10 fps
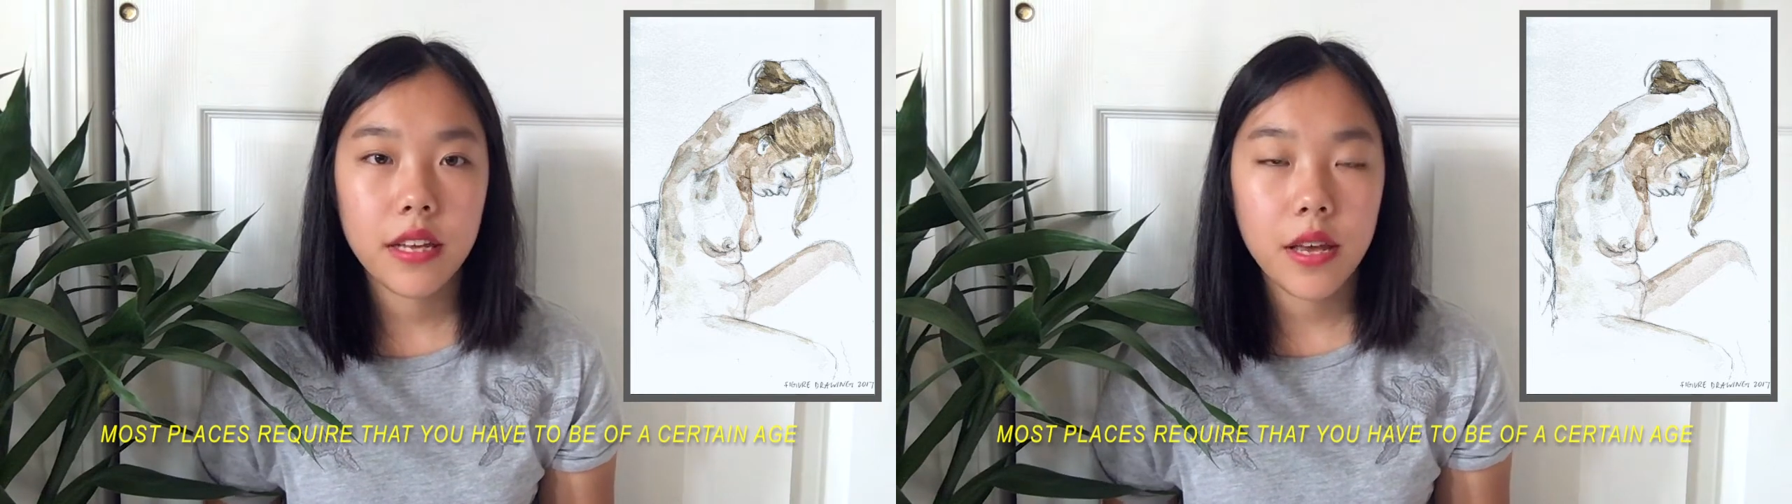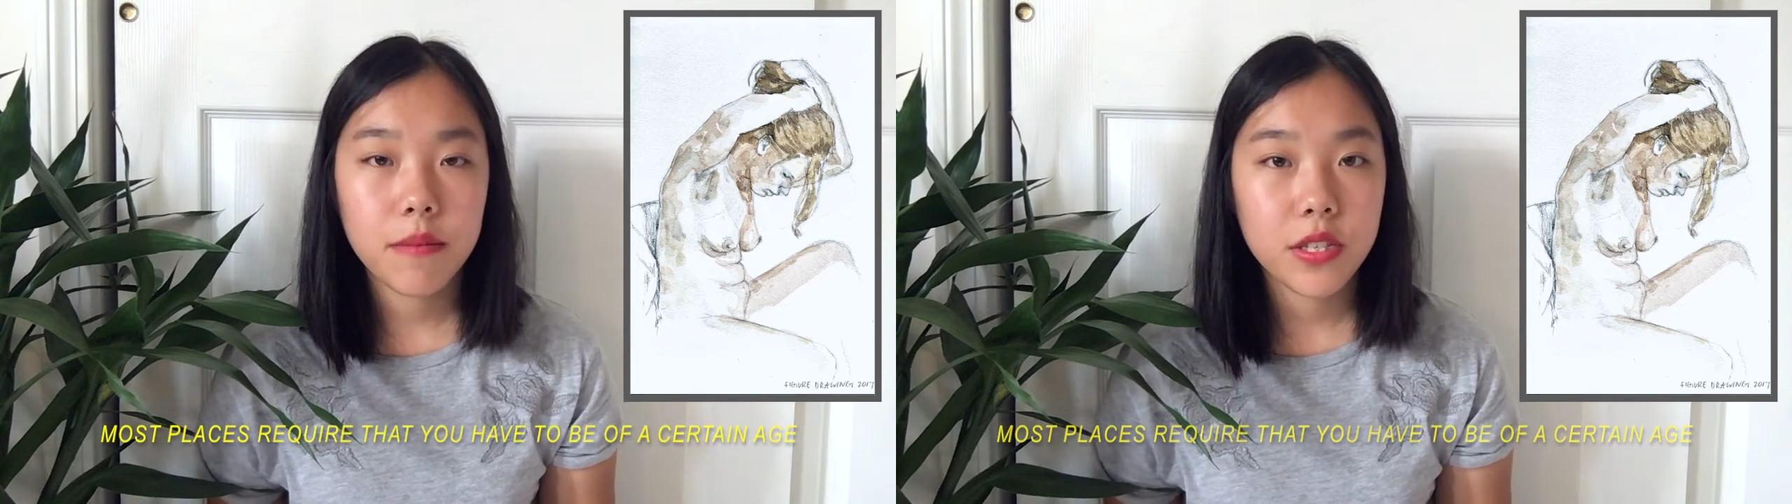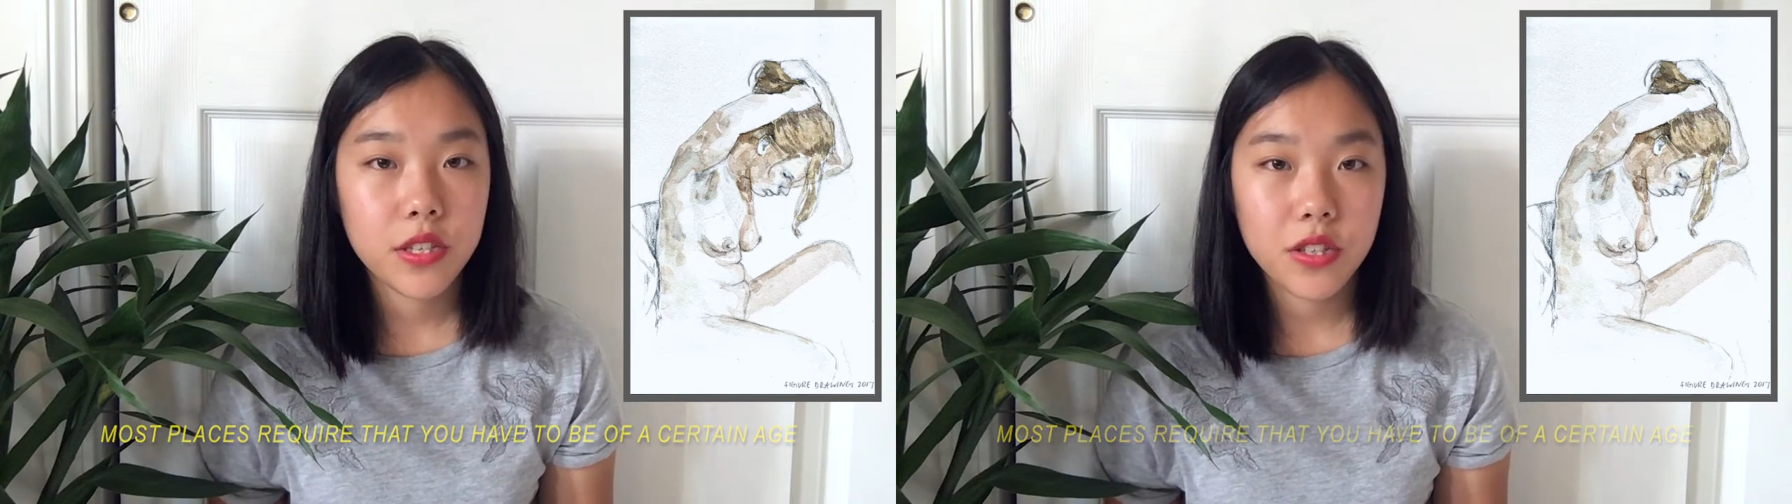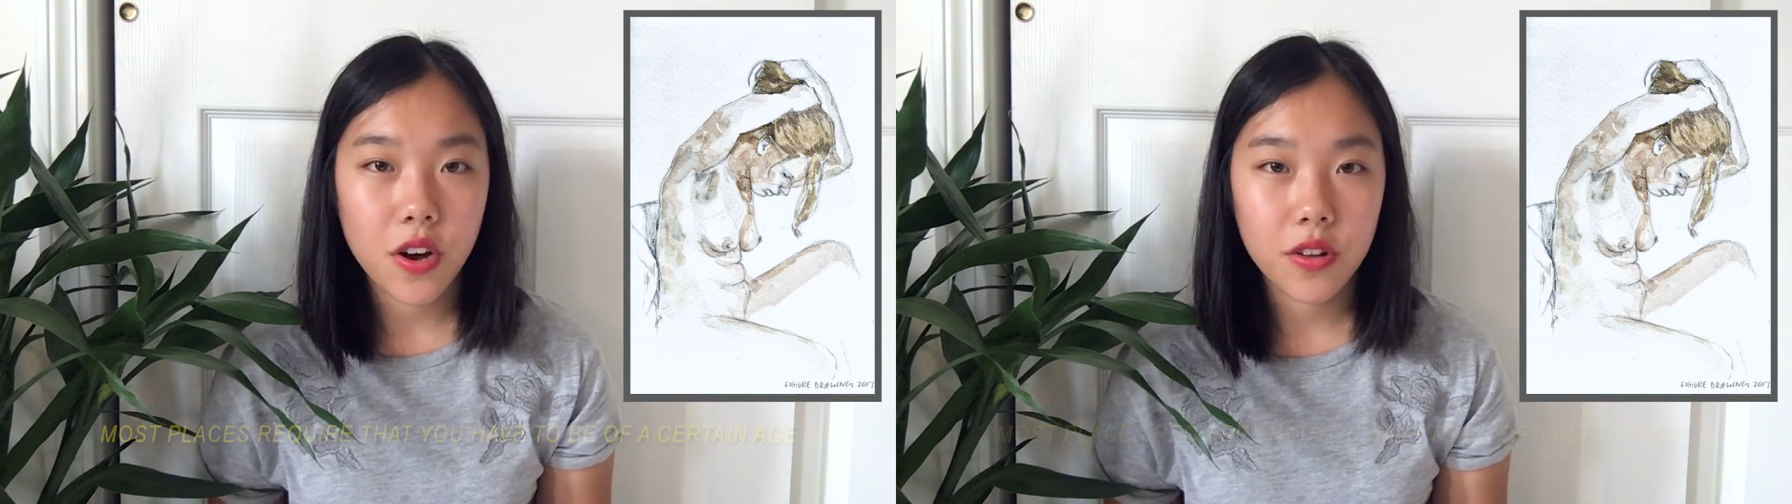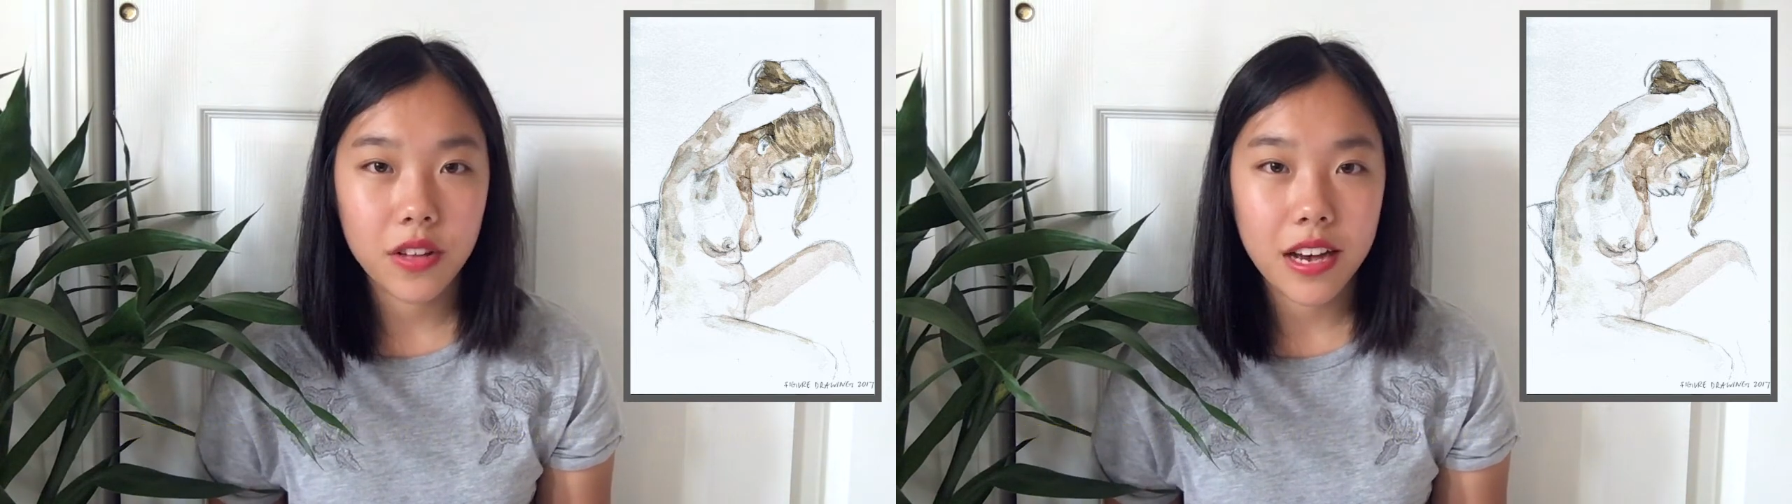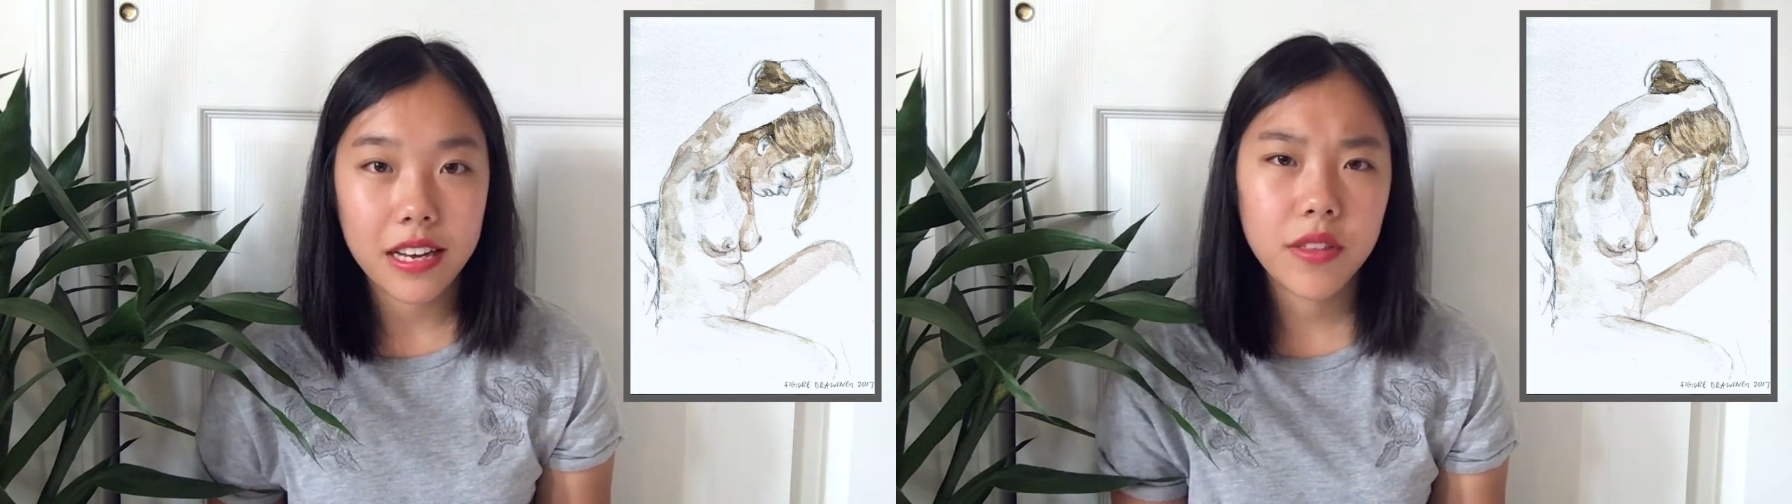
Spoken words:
images online.